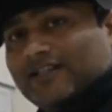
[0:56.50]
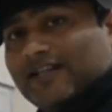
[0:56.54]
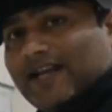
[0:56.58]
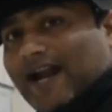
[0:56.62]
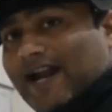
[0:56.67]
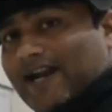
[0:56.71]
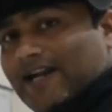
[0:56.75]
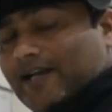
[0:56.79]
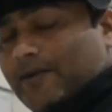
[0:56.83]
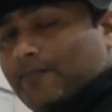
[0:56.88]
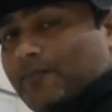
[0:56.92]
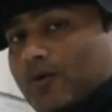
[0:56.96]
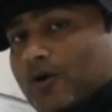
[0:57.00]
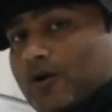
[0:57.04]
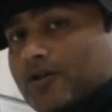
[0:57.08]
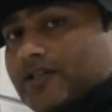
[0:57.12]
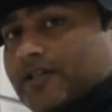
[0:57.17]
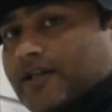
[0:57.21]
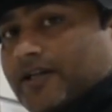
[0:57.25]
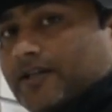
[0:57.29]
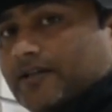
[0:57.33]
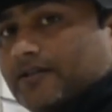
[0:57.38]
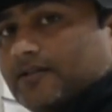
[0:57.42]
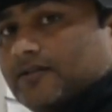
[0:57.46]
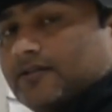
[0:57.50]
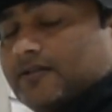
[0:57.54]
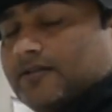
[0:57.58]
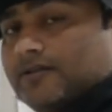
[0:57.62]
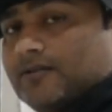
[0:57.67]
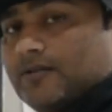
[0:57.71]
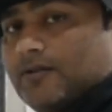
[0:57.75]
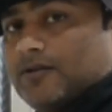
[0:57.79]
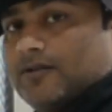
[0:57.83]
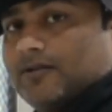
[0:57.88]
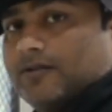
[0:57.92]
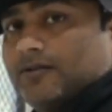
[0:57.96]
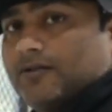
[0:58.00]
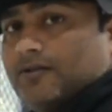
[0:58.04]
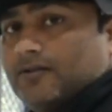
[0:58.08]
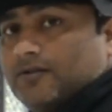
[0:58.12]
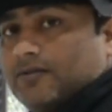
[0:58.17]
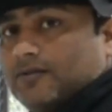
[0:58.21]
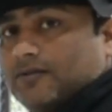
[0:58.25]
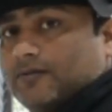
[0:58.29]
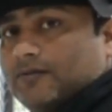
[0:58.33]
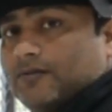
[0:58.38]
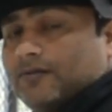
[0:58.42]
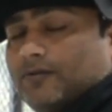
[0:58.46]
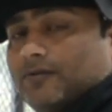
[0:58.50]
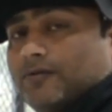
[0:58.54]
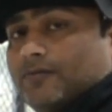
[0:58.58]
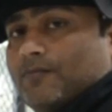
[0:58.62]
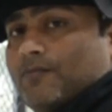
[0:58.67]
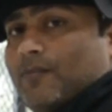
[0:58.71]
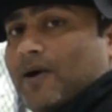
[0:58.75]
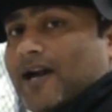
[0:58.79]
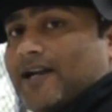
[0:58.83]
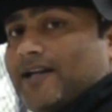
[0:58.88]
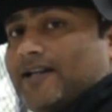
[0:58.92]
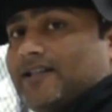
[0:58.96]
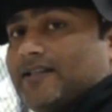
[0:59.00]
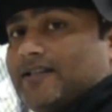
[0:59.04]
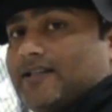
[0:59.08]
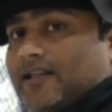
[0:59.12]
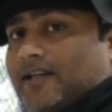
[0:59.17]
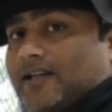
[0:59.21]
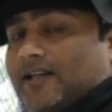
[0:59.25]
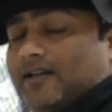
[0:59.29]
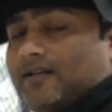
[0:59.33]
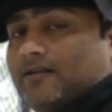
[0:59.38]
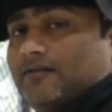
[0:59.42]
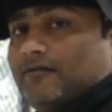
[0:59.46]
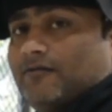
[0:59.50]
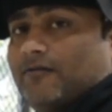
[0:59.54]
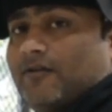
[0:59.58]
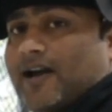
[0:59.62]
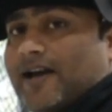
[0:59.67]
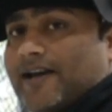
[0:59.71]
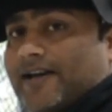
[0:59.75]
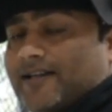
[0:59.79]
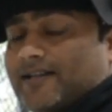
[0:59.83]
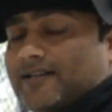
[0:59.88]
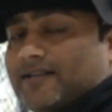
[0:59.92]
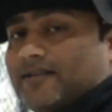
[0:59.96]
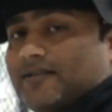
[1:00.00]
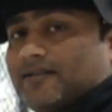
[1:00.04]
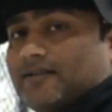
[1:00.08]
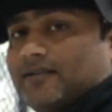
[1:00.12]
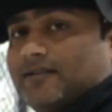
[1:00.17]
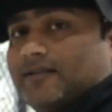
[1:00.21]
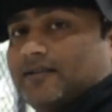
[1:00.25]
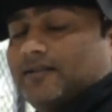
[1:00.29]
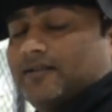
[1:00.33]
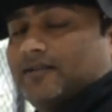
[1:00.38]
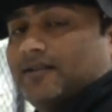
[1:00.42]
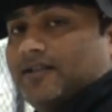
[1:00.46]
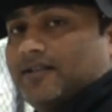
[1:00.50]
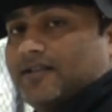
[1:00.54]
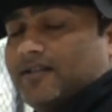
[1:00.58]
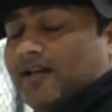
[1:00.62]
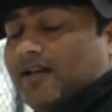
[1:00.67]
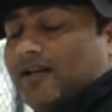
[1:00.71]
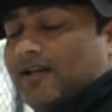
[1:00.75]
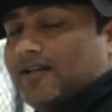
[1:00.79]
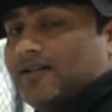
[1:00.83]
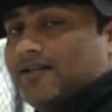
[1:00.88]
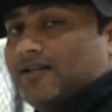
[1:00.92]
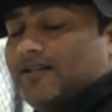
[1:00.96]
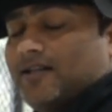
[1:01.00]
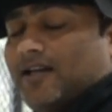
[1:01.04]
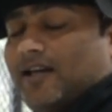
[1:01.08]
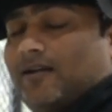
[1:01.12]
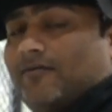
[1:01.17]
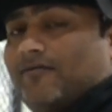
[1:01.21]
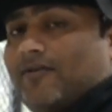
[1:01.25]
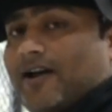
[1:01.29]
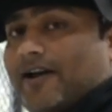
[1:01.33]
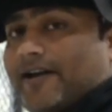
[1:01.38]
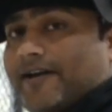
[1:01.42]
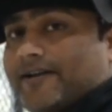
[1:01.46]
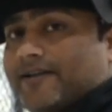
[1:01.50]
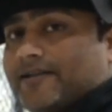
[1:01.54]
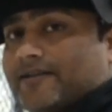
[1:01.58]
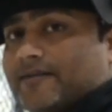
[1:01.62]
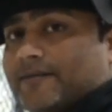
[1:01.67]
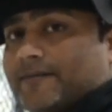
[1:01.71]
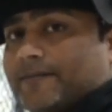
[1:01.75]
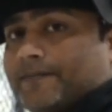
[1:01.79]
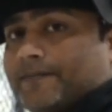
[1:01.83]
can deposit mild steel wires, stainless steel wires,